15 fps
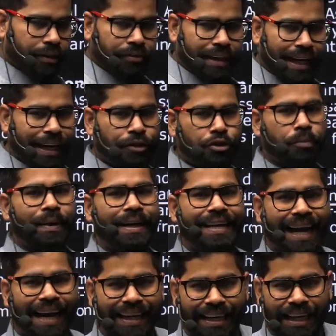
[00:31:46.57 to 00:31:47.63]
date to be
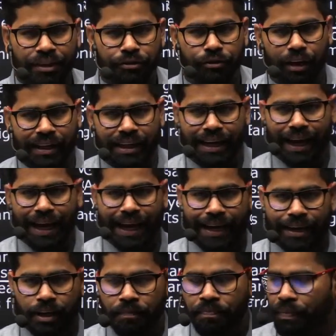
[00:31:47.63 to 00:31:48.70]

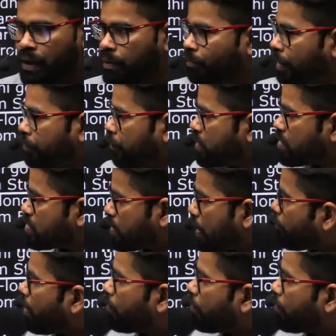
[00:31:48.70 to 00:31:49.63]
1948. But for some of